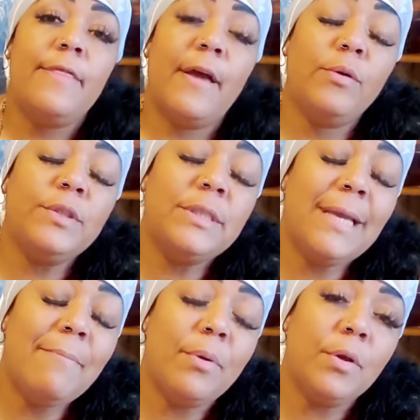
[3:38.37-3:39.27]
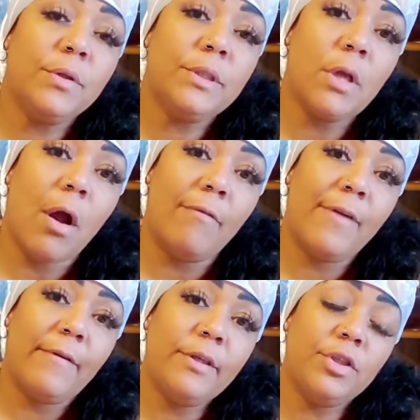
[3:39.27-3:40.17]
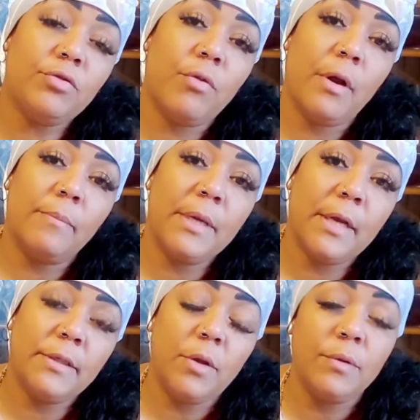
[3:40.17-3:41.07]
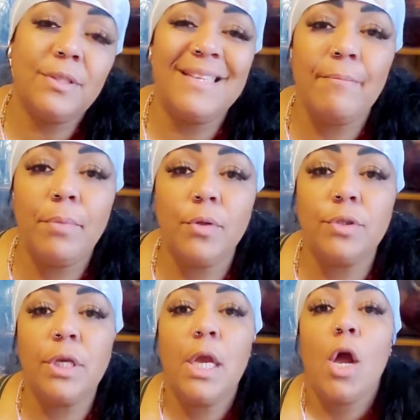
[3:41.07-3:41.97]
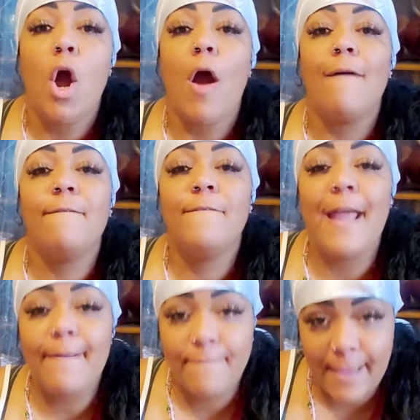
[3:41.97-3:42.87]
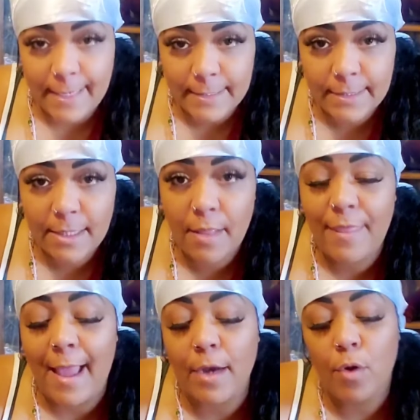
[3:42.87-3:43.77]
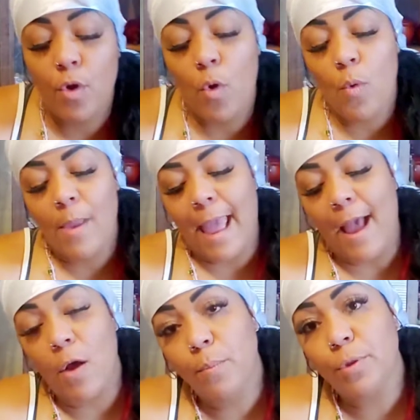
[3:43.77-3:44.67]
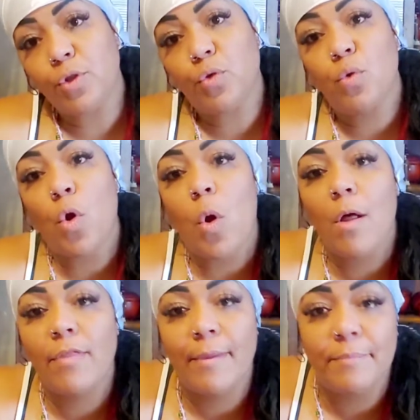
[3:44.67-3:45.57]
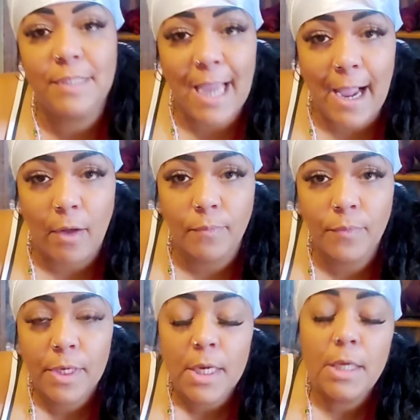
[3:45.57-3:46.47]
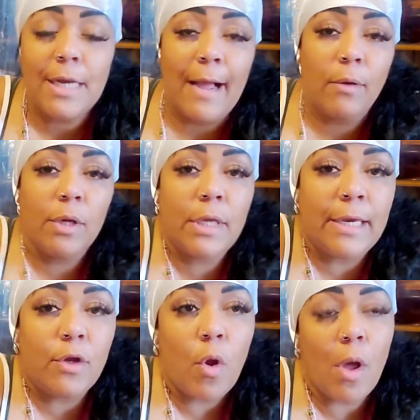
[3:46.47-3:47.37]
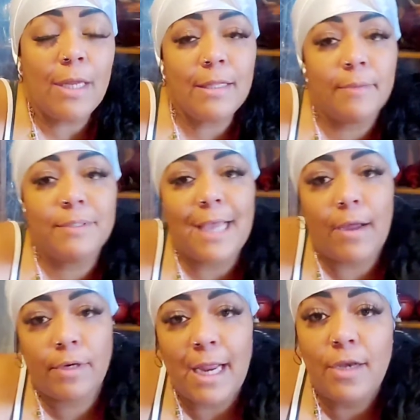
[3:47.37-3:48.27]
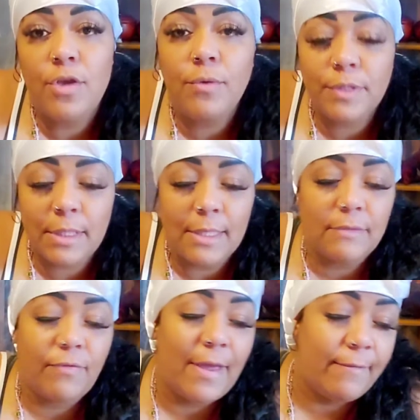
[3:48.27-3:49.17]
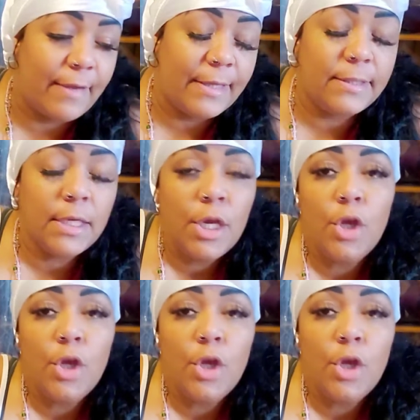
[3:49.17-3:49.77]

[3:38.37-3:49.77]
Those symbols are very strong because those symbols are veves that help to call them down. Now, in calling them down and using these veves,